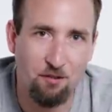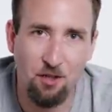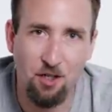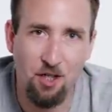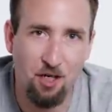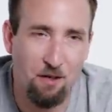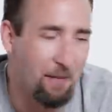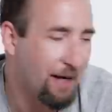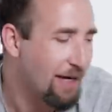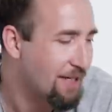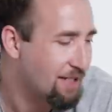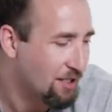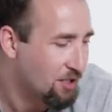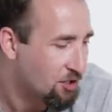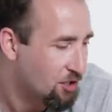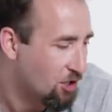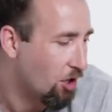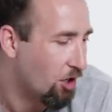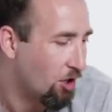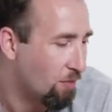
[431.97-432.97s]
have done an
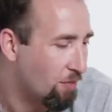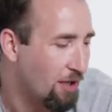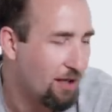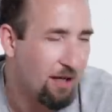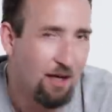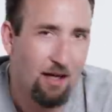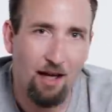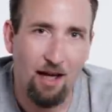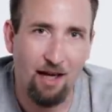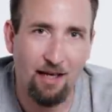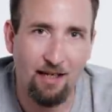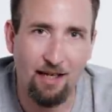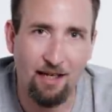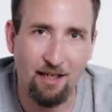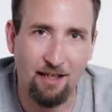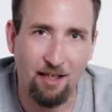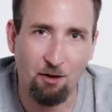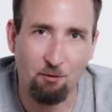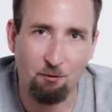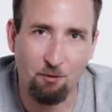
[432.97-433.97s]
amazing job
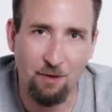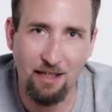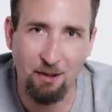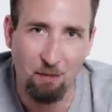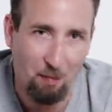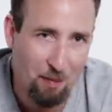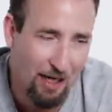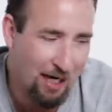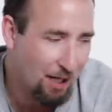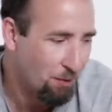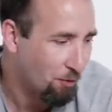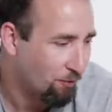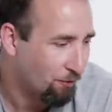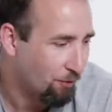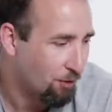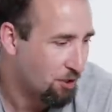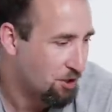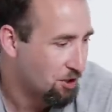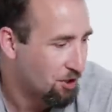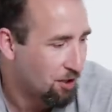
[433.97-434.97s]
getting a really playable
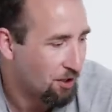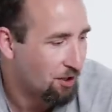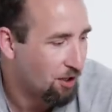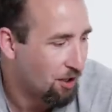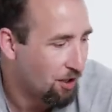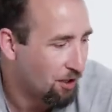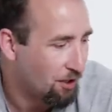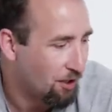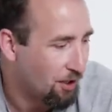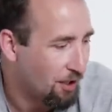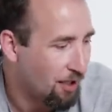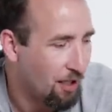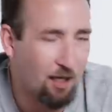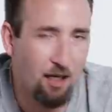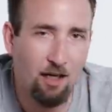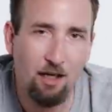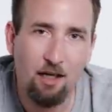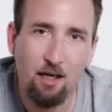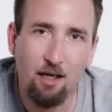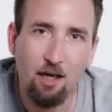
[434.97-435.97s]
version
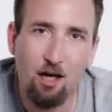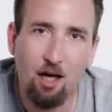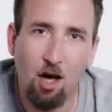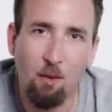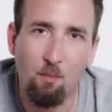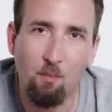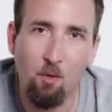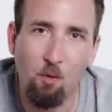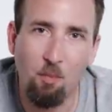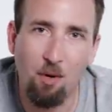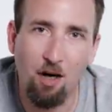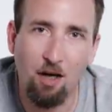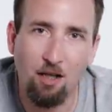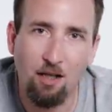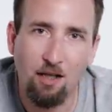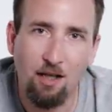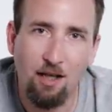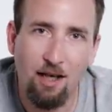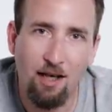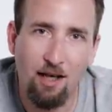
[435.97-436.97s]
on
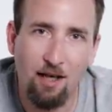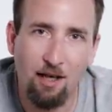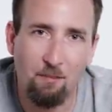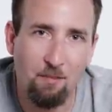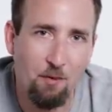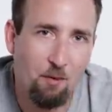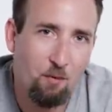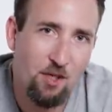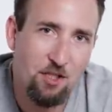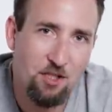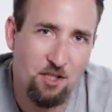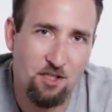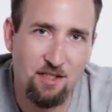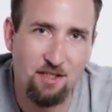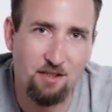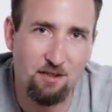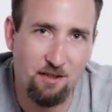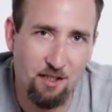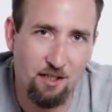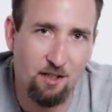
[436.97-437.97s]
mobile. It
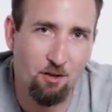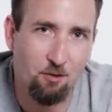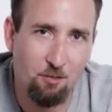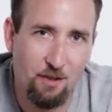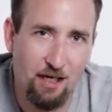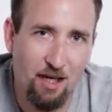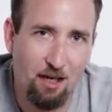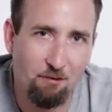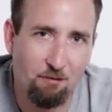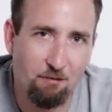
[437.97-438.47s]
just, you know, we